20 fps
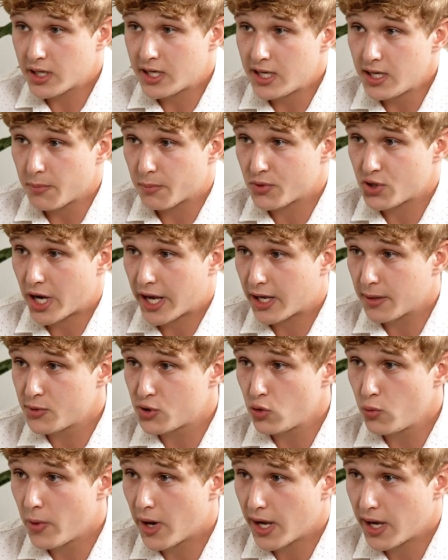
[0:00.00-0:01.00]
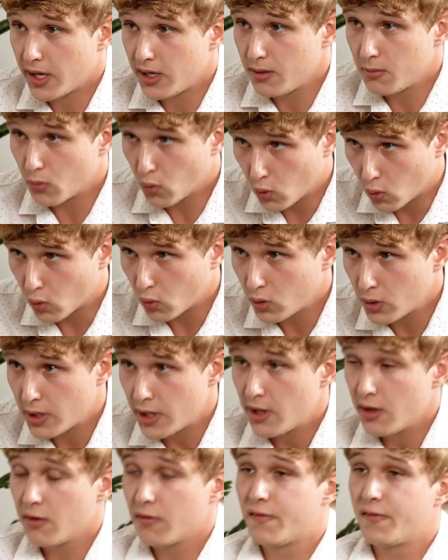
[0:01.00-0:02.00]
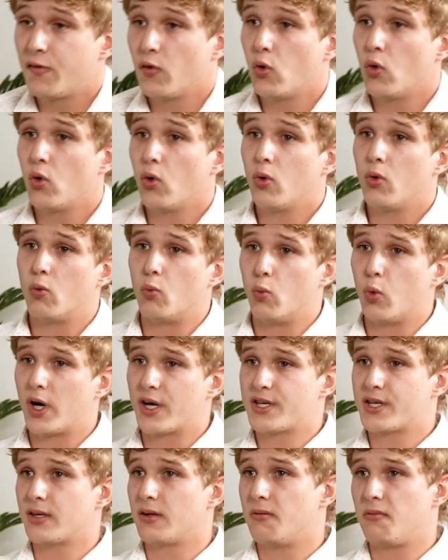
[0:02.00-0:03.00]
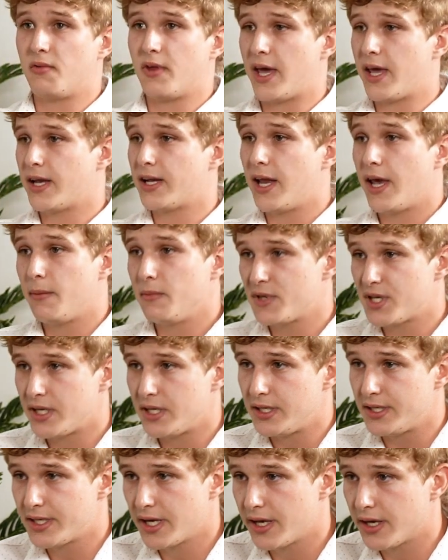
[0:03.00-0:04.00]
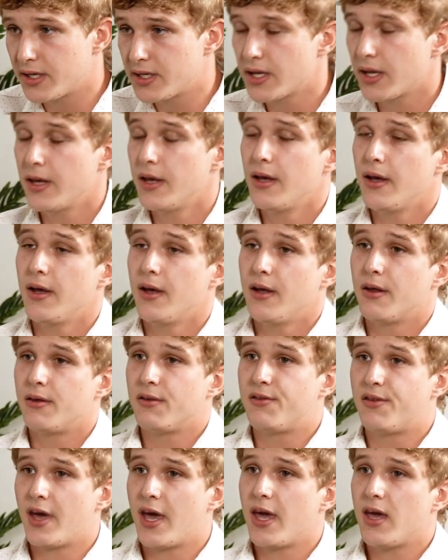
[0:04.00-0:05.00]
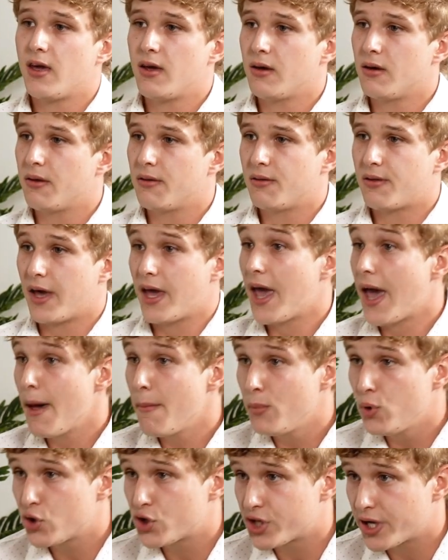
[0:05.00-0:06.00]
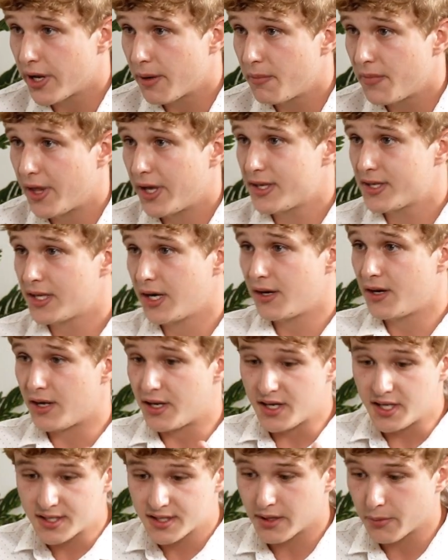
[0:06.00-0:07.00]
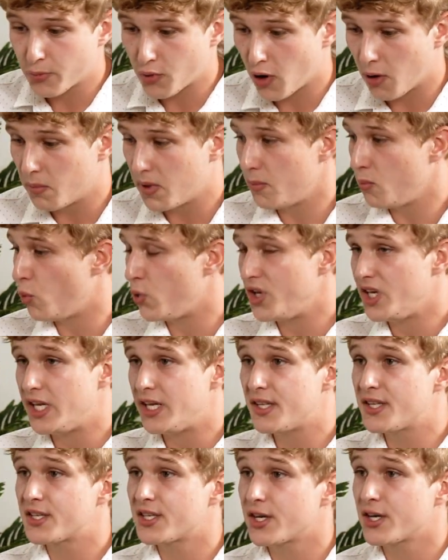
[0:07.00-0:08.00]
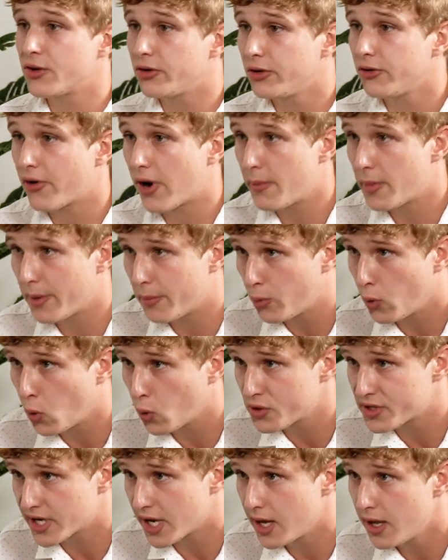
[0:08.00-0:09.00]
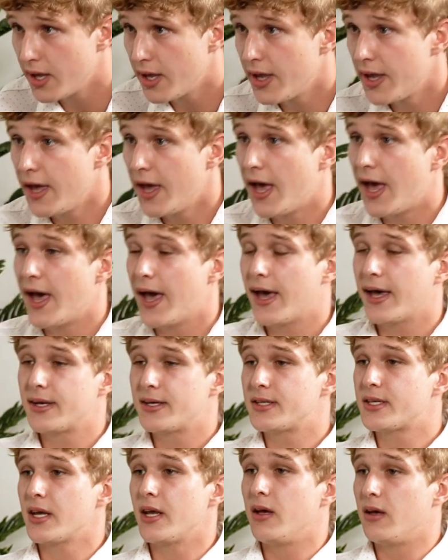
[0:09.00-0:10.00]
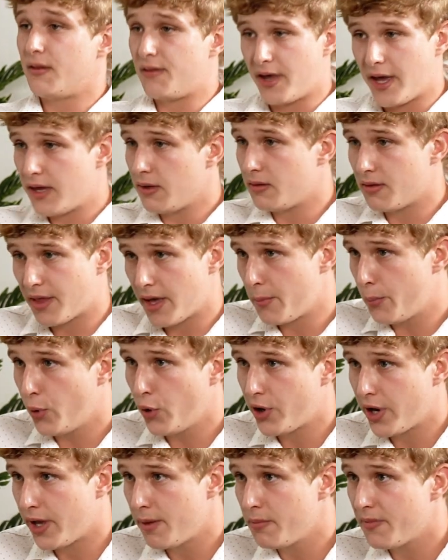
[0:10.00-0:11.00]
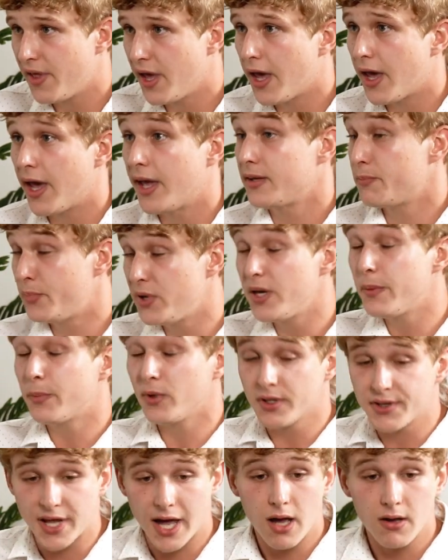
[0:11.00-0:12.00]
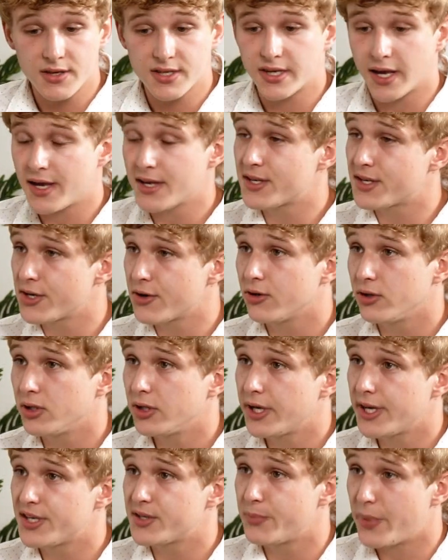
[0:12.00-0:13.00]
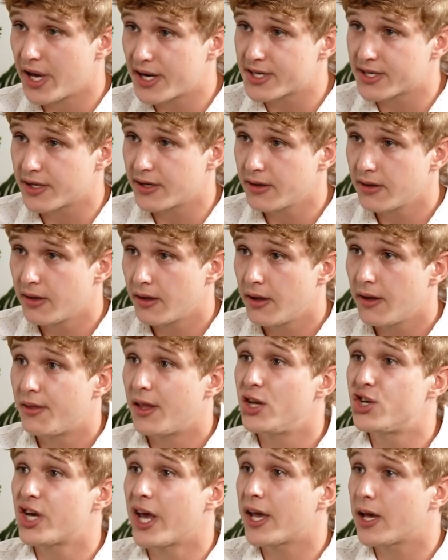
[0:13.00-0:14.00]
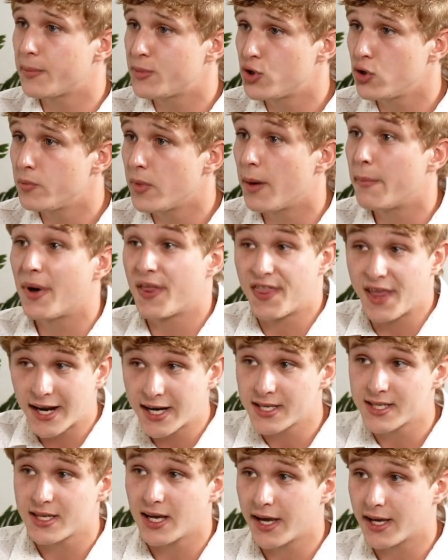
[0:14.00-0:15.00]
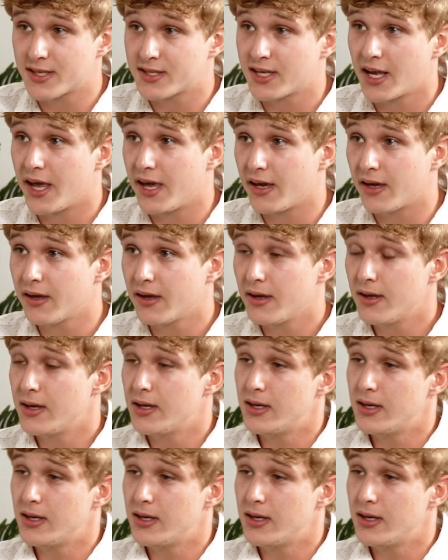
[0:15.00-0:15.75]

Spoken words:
keep Jacob Zuma anymore for what they claimed he did, they ambushed him. They said, he's the problem, we need Cyril Ramaphosa, and they put him there. And people now say Cyril is better than Jacob Zuma, but that is like saying,